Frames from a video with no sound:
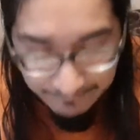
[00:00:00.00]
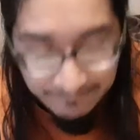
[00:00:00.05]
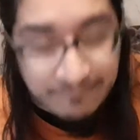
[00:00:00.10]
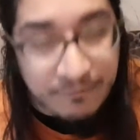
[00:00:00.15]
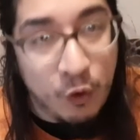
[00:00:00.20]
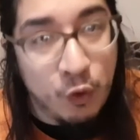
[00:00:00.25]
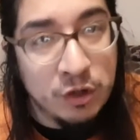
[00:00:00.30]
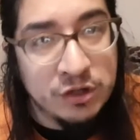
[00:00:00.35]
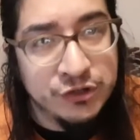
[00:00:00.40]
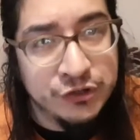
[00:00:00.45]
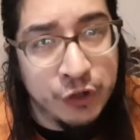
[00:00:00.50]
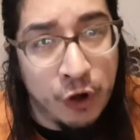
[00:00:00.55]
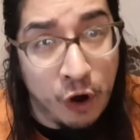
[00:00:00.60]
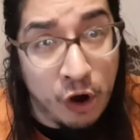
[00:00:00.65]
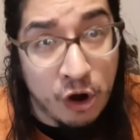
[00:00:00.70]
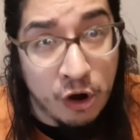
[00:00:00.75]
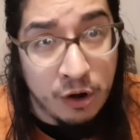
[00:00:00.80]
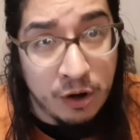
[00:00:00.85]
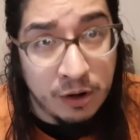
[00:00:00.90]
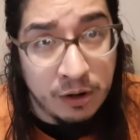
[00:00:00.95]
force
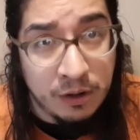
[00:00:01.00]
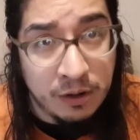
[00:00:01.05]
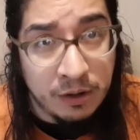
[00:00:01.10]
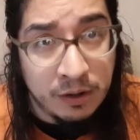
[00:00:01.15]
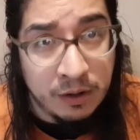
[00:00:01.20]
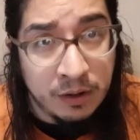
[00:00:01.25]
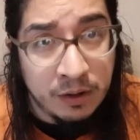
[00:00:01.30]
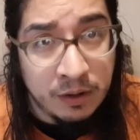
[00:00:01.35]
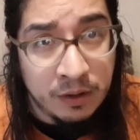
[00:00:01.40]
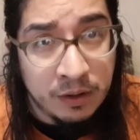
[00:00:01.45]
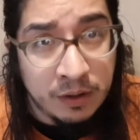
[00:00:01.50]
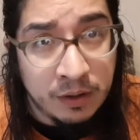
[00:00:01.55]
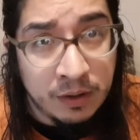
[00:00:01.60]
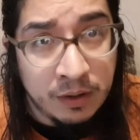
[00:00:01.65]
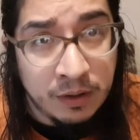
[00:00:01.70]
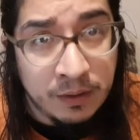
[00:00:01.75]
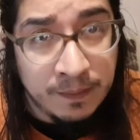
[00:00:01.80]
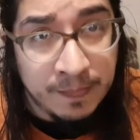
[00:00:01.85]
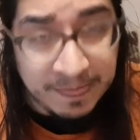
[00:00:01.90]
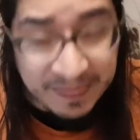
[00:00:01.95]
her.
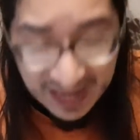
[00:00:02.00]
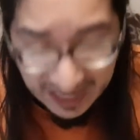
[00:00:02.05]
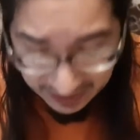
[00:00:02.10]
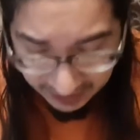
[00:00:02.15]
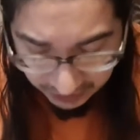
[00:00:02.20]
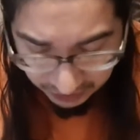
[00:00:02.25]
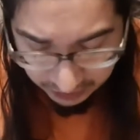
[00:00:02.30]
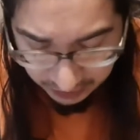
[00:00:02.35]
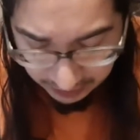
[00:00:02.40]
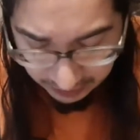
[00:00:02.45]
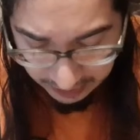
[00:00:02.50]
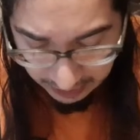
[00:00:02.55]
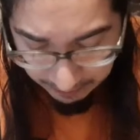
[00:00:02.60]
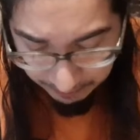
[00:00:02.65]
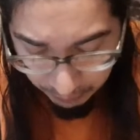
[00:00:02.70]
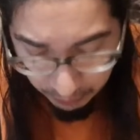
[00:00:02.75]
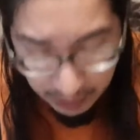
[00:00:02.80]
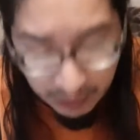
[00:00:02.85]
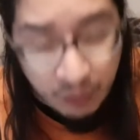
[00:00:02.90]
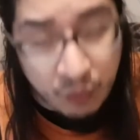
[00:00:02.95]
That is
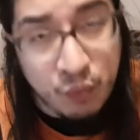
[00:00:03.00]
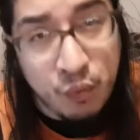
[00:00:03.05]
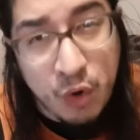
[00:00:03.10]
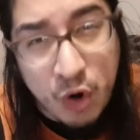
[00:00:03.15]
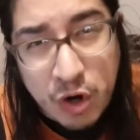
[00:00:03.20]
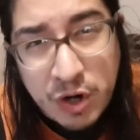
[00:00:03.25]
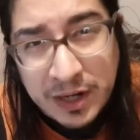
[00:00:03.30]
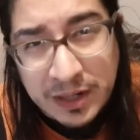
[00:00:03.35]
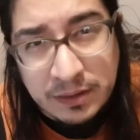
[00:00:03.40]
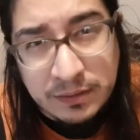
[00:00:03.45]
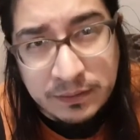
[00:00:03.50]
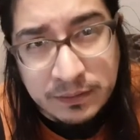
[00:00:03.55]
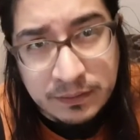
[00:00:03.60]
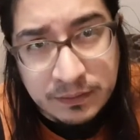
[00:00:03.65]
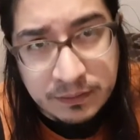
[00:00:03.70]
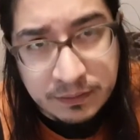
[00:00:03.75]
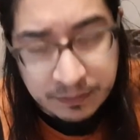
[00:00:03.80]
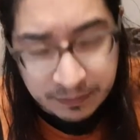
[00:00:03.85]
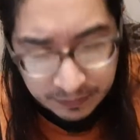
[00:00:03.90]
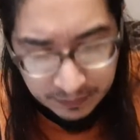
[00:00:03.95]
deliberate wording.
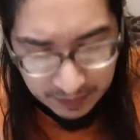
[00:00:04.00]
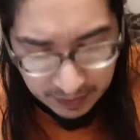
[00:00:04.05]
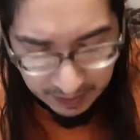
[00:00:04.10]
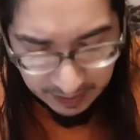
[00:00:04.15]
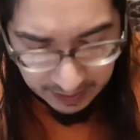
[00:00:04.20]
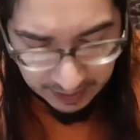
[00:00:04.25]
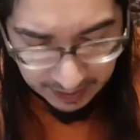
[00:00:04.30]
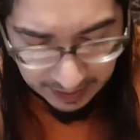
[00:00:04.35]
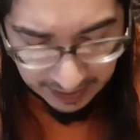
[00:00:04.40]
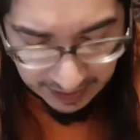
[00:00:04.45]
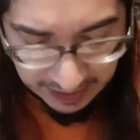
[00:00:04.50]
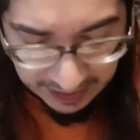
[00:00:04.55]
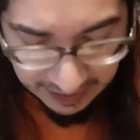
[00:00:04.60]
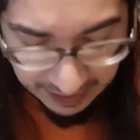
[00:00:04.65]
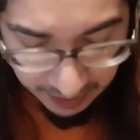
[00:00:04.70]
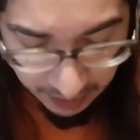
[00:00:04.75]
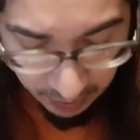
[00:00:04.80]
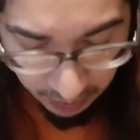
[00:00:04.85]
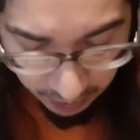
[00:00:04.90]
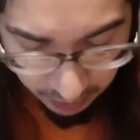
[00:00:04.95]
And
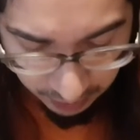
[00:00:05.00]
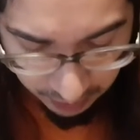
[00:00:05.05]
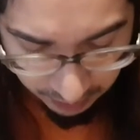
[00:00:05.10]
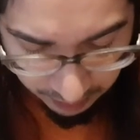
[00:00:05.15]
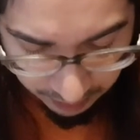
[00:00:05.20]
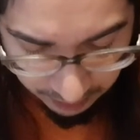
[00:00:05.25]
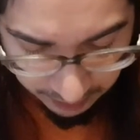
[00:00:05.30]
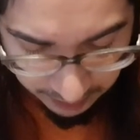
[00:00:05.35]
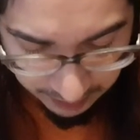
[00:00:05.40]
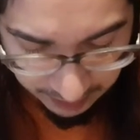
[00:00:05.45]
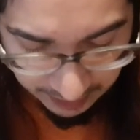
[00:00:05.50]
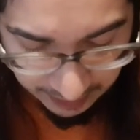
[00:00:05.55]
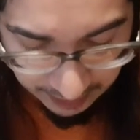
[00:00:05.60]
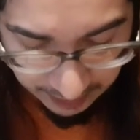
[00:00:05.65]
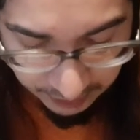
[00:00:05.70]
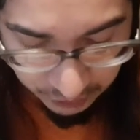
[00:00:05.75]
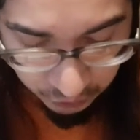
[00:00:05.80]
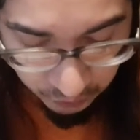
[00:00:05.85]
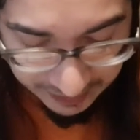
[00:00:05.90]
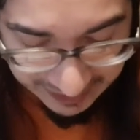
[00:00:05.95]
here
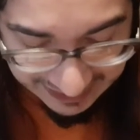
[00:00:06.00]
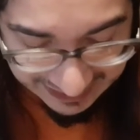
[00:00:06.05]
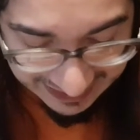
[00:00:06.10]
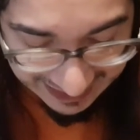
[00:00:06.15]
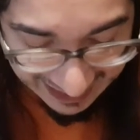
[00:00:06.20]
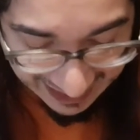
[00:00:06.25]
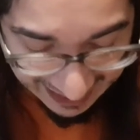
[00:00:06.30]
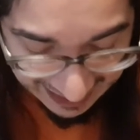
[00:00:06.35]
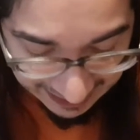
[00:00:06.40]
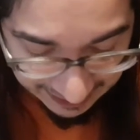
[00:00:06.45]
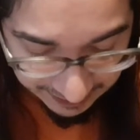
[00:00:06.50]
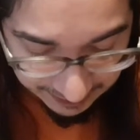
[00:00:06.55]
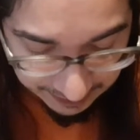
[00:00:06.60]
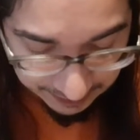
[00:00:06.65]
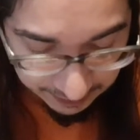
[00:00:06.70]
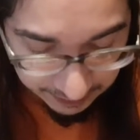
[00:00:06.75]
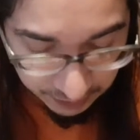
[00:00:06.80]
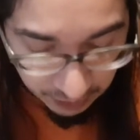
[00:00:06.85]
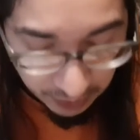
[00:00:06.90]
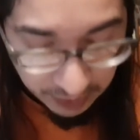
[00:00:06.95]
in 28,
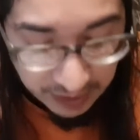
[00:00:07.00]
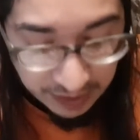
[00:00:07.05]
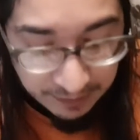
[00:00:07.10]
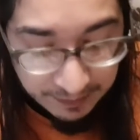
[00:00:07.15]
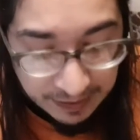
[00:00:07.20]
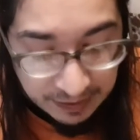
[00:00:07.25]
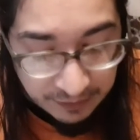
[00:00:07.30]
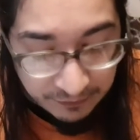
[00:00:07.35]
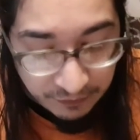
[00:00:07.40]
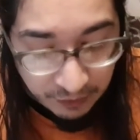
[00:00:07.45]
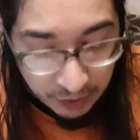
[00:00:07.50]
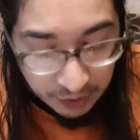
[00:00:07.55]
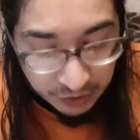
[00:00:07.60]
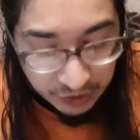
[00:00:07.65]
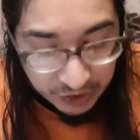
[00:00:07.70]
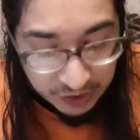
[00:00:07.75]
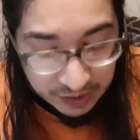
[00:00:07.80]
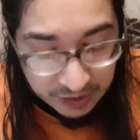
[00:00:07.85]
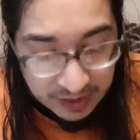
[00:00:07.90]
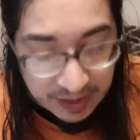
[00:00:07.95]
talking about the
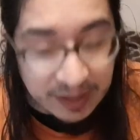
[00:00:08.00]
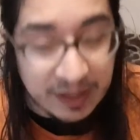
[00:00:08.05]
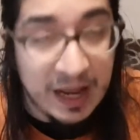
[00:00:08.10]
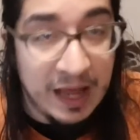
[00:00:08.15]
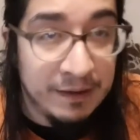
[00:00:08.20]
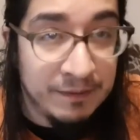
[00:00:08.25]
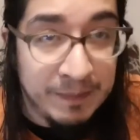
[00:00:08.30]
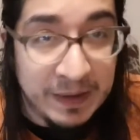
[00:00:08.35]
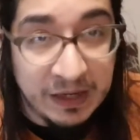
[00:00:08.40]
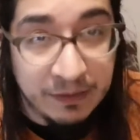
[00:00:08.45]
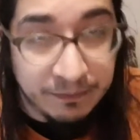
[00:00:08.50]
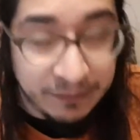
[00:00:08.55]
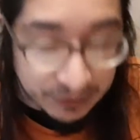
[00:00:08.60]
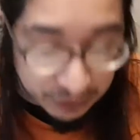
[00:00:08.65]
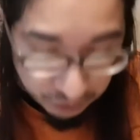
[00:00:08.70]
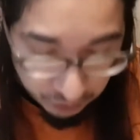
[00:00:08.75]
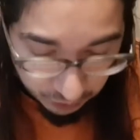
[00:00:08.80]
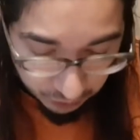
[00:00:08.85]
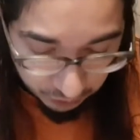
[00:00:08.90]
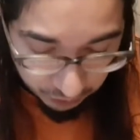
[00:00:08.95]
virgin and not being
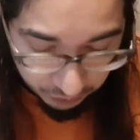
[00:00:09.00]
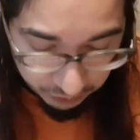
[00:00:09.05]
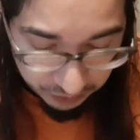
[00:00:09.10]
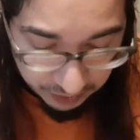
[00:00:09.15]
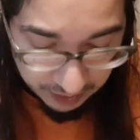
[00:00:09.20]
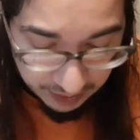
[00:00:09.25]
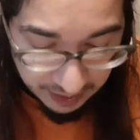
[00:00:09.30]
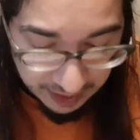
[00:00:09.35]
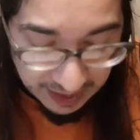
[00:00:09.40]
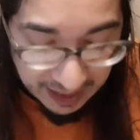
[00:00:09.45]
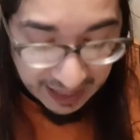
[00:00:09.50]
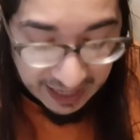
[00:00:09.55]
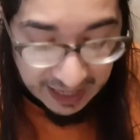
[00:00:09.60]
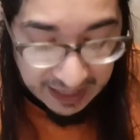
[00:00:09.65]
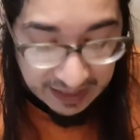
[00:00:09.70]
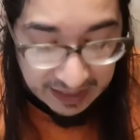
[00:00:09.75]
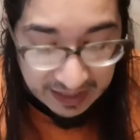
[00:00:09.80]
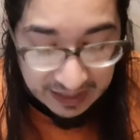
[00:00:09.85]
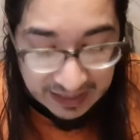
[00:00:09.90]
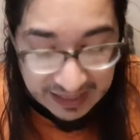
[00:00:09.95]
betrothed
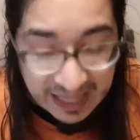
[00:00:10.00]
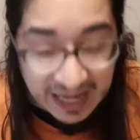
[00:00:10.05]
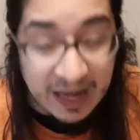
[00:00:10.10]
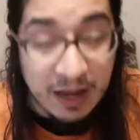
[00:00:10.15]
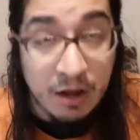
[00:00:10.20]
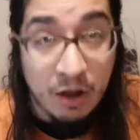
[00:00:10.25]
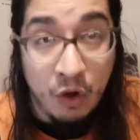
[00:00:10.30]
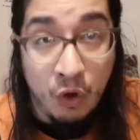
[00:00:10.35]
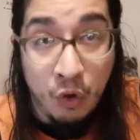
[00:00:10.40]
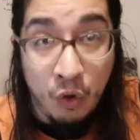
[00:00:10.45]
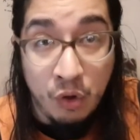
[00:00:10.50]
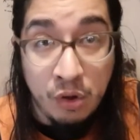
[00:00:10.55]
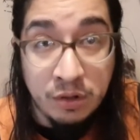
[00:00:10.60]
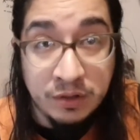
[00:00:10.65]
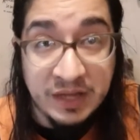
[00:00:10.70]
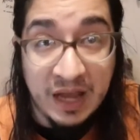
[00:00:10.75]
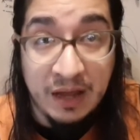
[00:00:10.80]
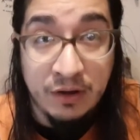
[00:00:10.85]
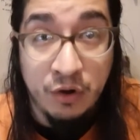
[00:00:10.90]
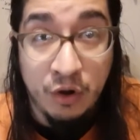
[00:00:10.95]
and lay
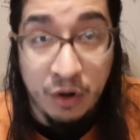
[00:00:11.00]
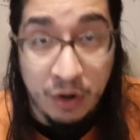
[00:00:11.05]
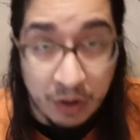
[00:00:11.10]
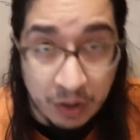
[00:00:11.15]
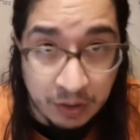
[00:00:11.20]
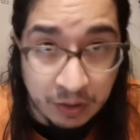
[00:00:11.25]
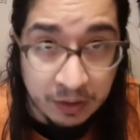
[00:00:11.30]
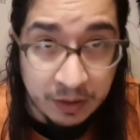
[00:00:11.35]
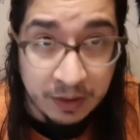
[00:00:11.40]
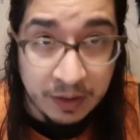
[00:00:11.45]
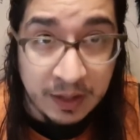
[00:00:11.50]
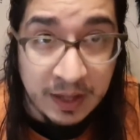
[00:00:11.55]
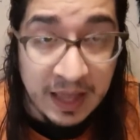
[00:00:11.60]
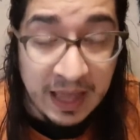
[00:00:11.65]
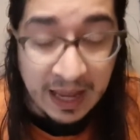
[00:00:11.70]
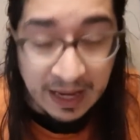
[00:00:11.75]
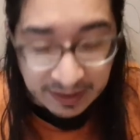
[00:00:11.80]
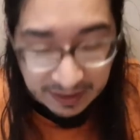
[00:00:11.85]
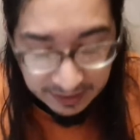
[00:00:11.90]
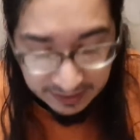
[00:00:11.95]
hold on her,
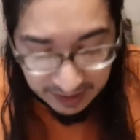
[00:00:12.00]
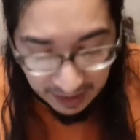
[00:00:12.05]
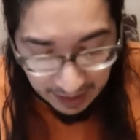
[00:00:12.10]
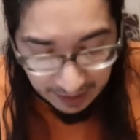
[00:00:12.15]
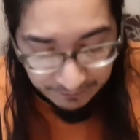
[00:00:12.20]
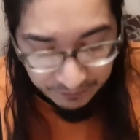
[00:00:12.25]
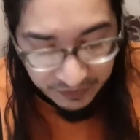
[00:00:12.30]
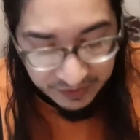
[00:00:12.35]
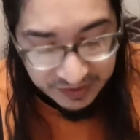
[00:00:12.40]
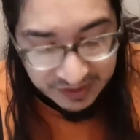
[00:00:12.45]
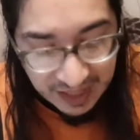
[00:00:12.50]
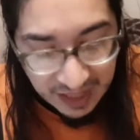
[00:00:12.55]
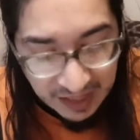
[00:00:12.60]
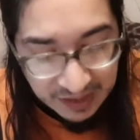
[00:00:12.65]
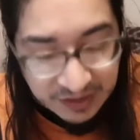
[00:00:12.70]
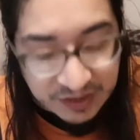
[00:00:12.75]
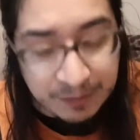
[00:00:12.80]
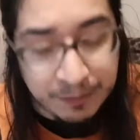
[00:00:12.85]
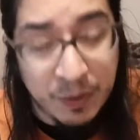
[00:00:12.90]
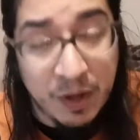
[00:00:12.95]
anytime this
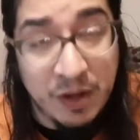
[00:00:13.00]
concept